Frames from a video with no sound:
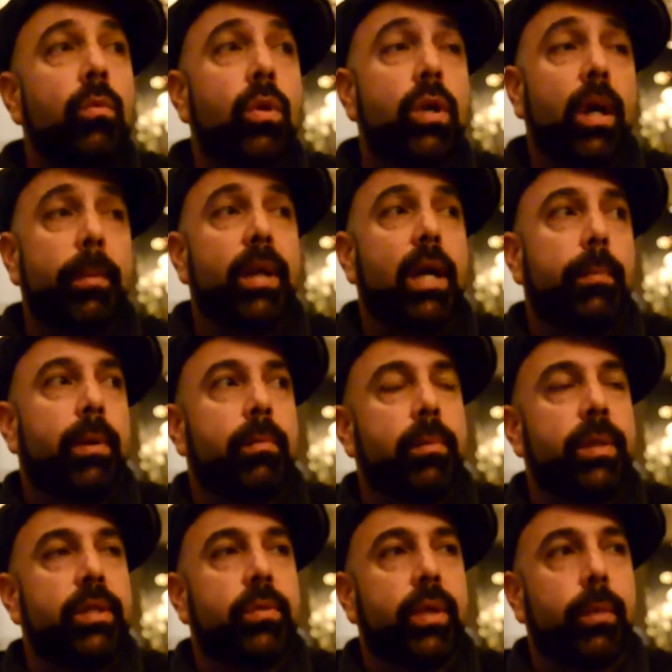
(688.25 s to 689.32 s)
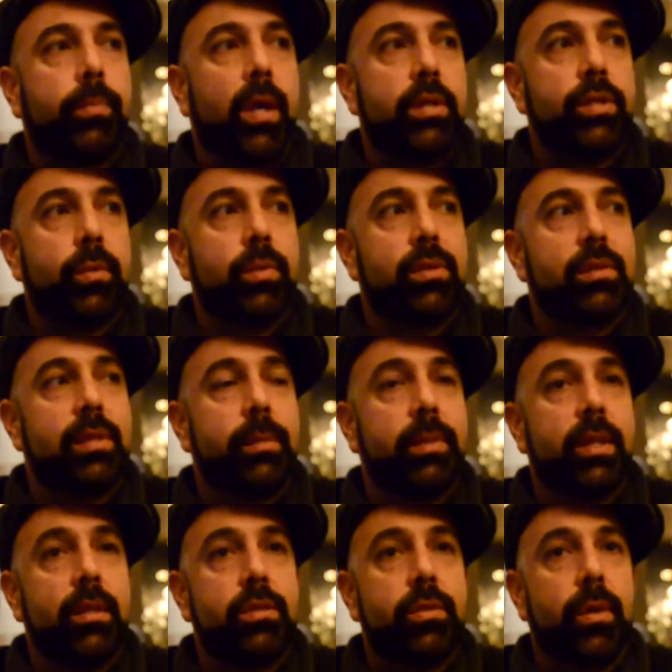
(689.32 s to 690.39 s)
Well, coming up, I'm going to be doing a project with Slim
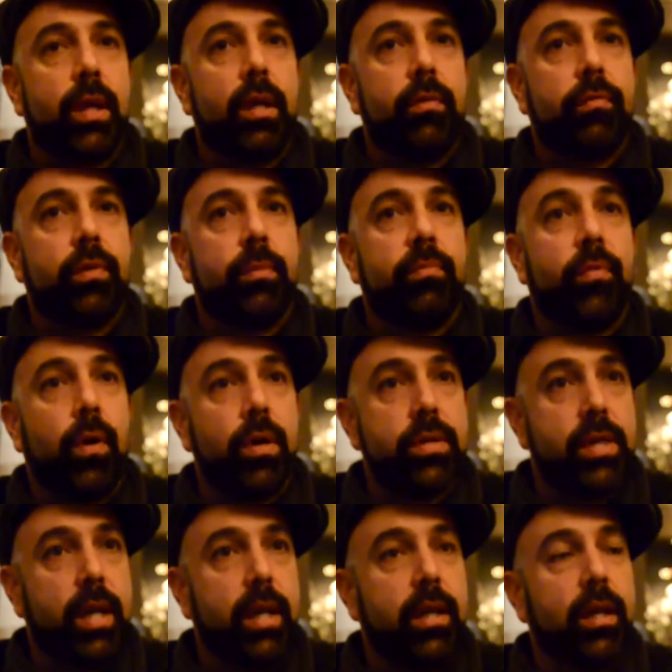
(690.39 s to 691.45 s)
Kid Trey from Farside.